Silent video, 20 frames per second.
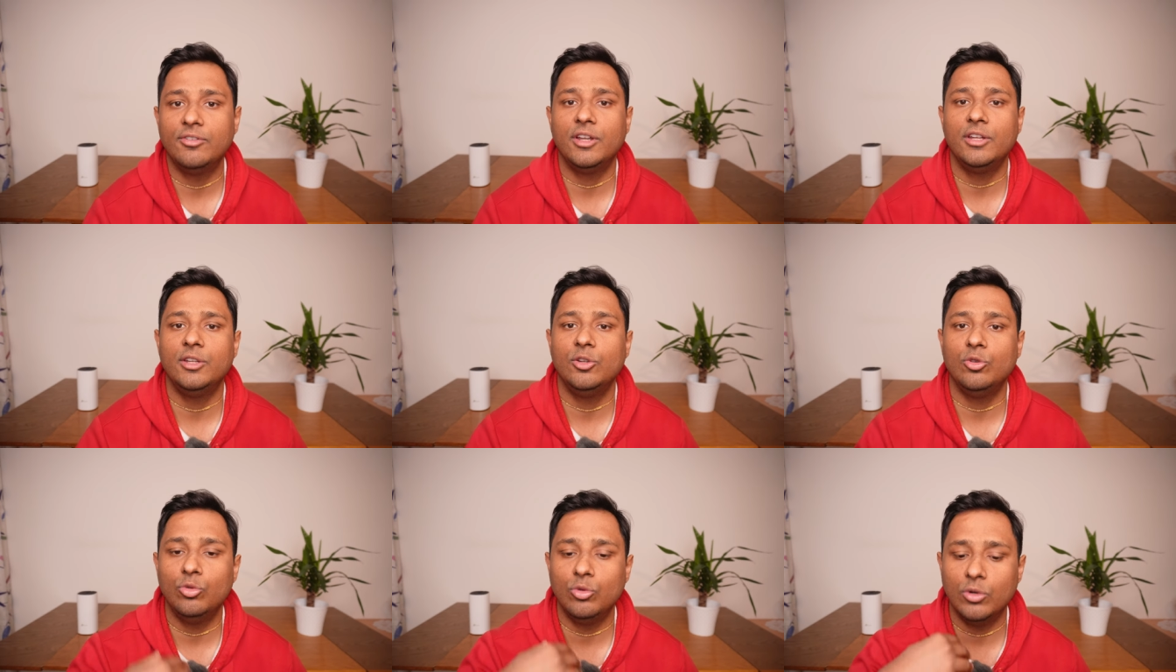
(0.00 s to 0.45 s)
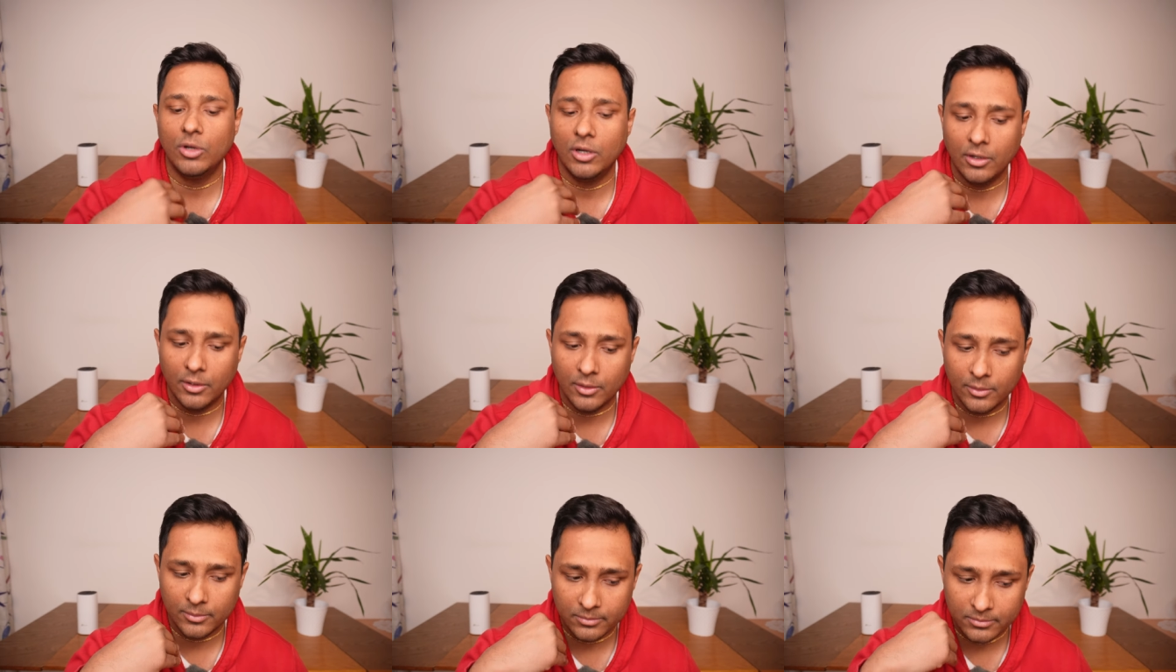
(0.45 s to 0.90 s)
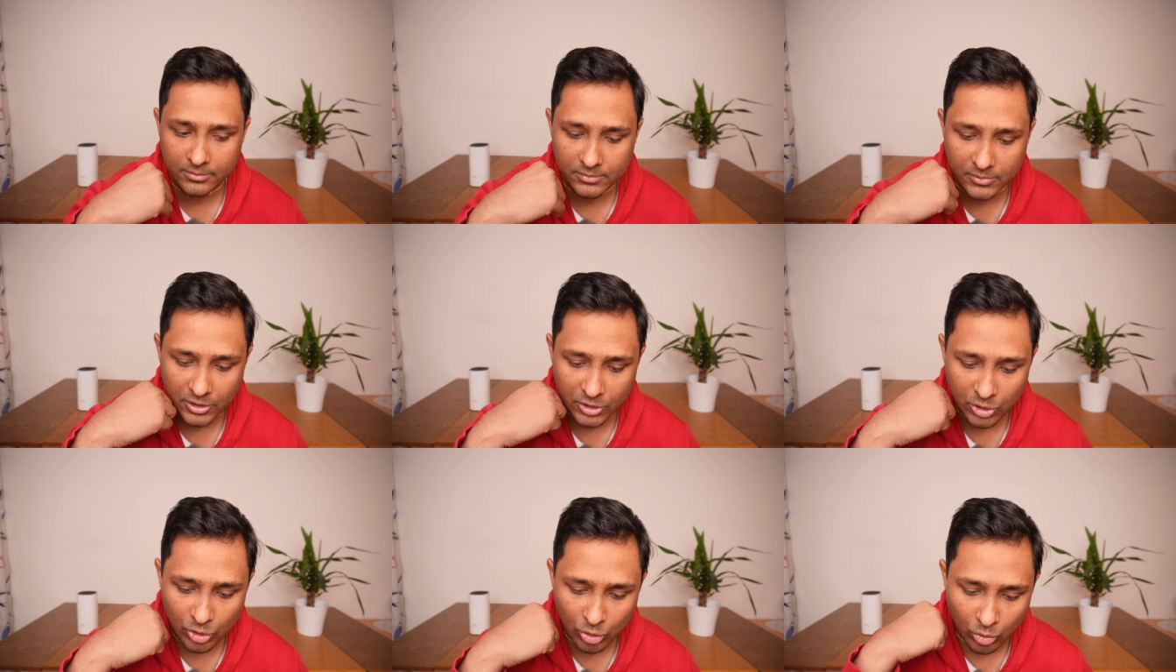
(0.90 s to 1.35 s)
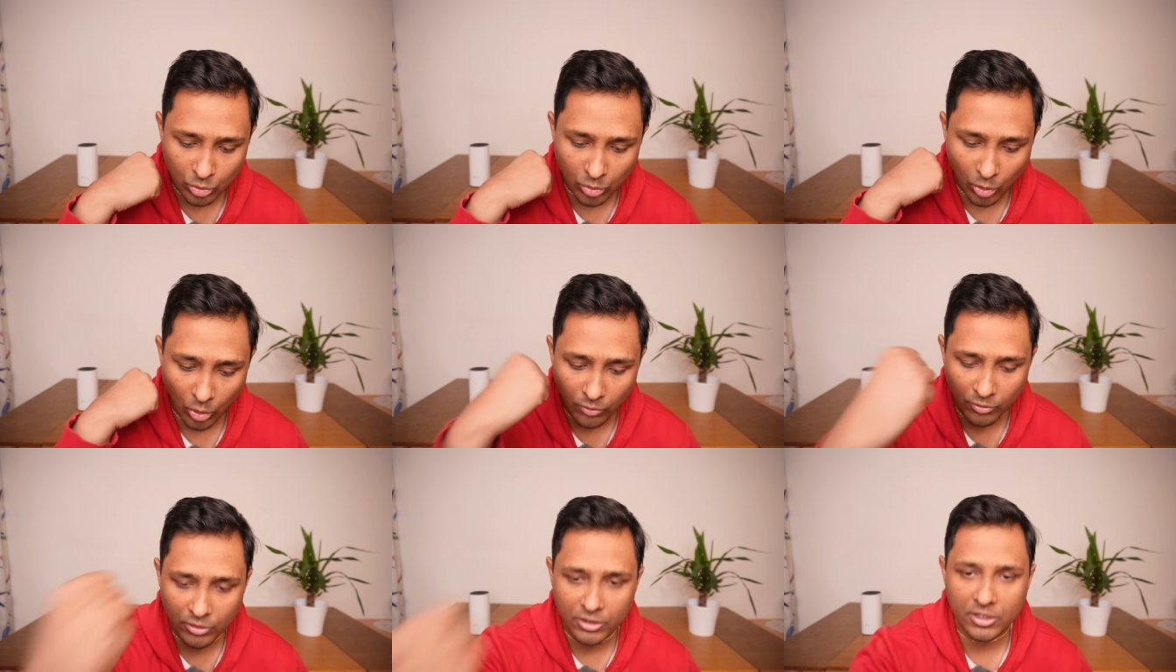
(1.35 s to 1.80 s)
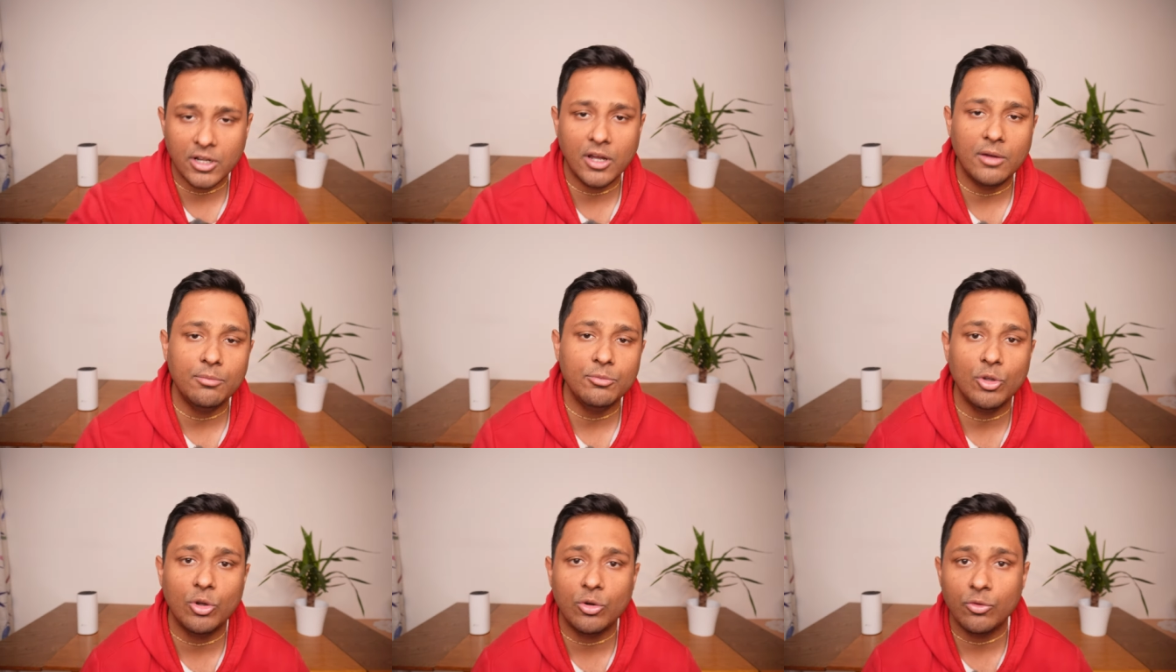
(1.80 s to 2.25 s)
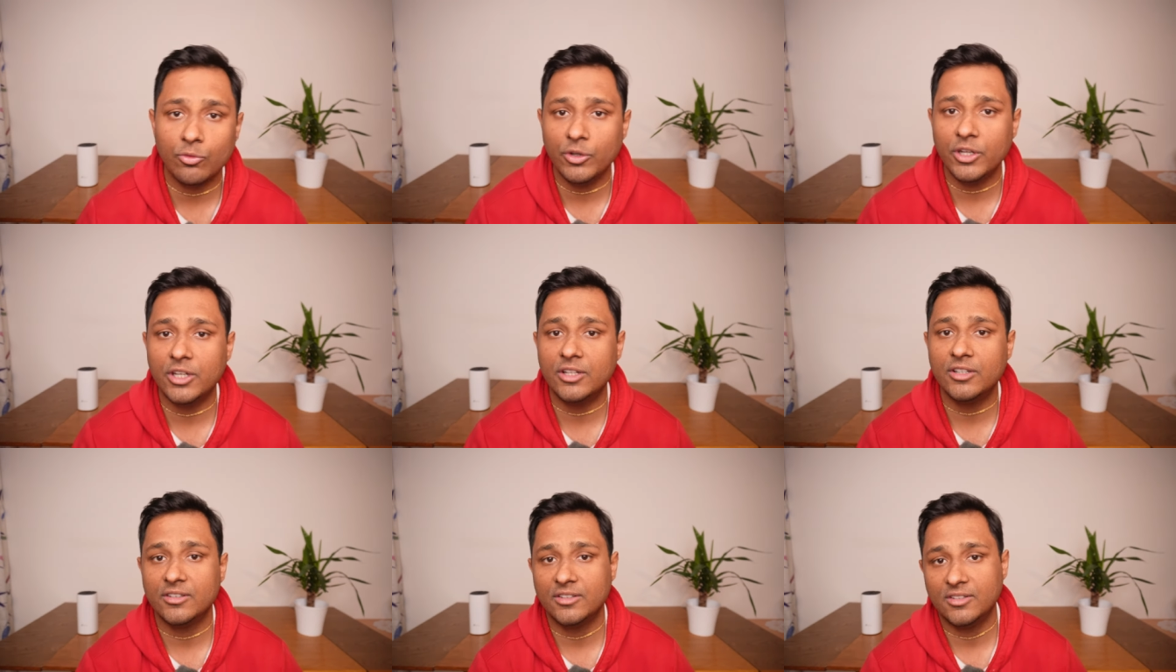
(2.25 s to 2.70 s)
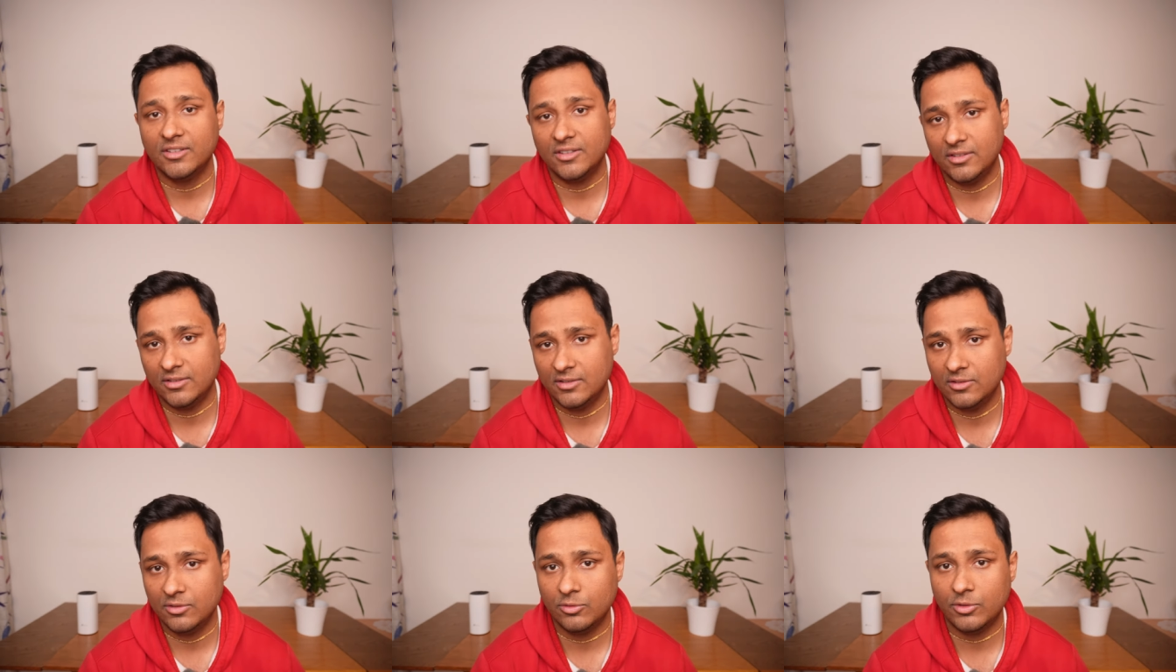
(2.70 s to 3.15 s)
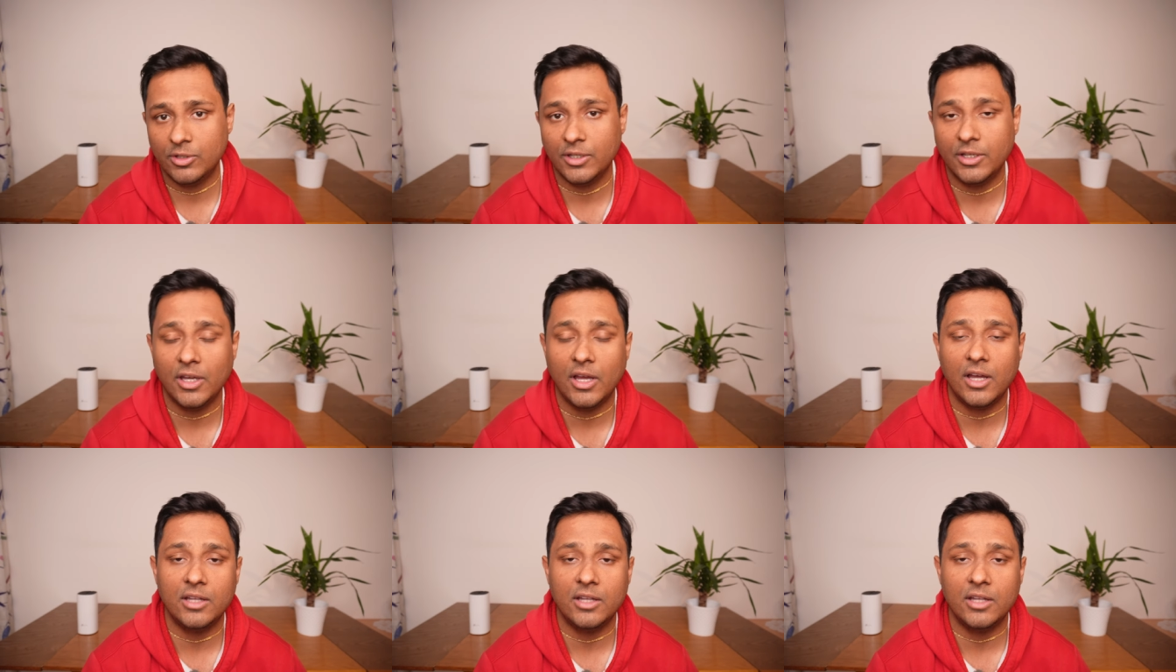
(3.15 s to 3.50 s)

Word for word: and you overcome your weaknesses, okay?